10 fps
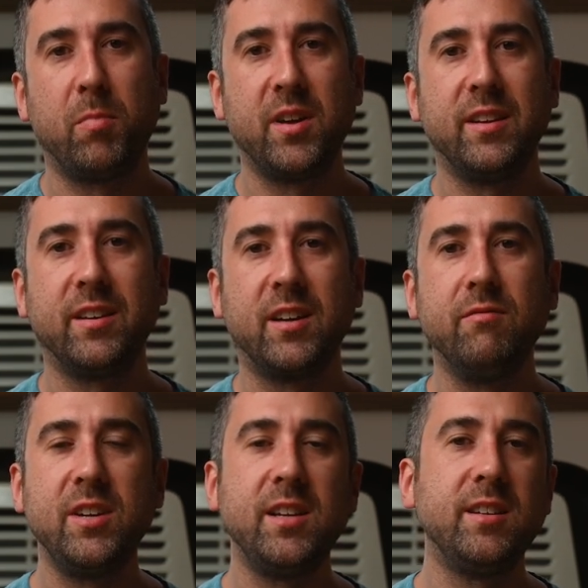but the
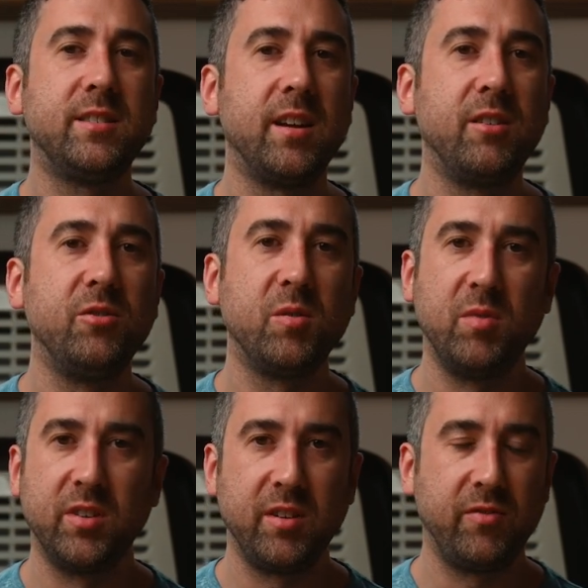convenience and
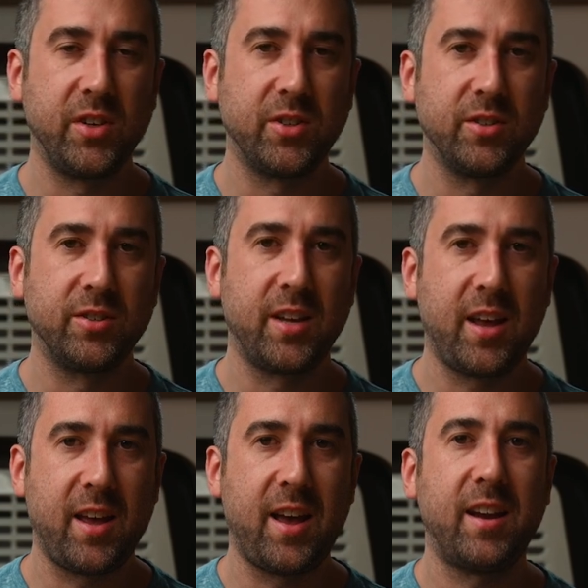usability features
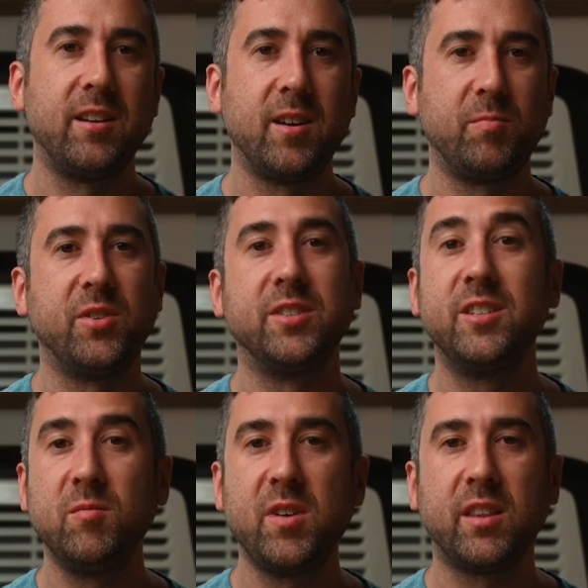added up to
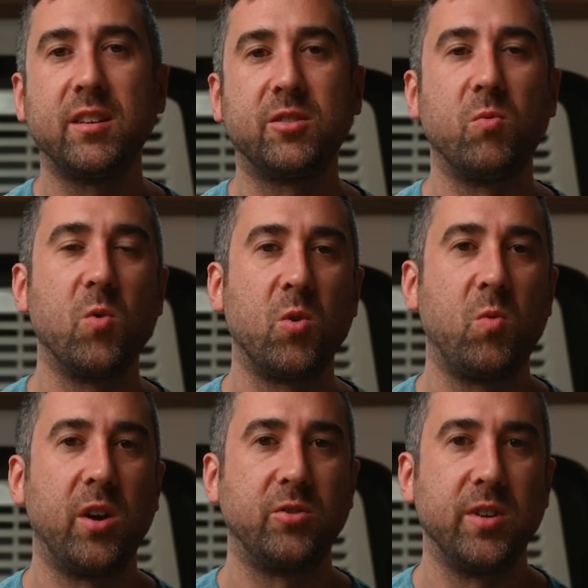still make this a
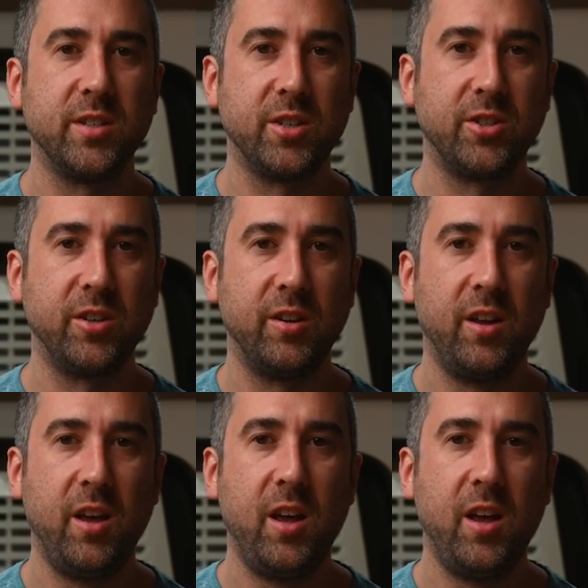worthwhile transition.